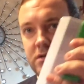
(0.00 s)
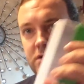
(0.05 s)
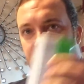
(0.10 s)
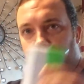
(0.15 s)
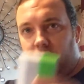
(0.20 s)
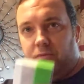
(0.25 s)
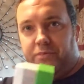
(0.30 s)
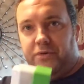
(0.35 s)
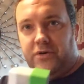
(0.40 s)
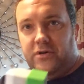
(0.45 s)

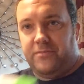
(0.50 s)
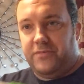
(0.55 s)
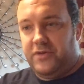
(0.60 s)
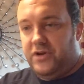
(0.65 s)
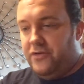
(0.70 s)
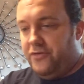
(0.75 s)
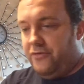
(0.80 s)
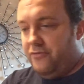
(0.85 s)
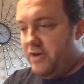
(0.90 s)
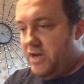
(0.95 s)
Open up the
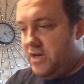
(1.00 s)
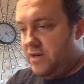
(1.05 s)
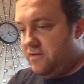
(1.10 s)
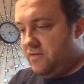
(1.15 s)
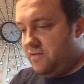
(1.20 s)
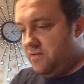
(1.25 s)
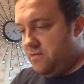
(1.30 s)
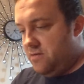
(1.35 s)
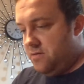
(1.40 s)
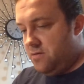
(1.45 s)
other end.
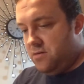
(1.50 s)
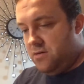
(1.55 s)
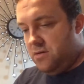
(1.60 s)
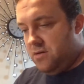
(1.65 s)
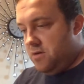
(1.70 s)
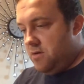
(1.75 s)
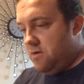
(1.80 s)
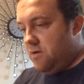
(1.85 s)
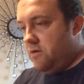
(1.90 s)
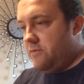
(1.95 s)

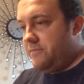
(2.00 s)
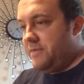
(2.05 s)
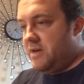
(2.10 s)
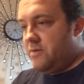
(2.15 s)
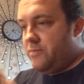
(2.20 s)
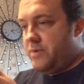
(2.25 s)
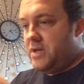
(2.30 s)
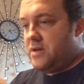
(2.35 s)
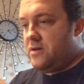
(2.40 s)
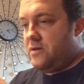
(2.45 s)
Oh, there
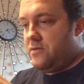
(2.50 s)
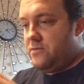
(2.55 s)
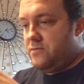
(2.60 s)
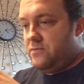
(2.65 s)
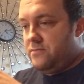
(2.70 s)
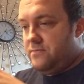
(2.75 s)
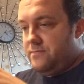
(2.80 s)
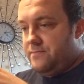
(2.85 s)
we go.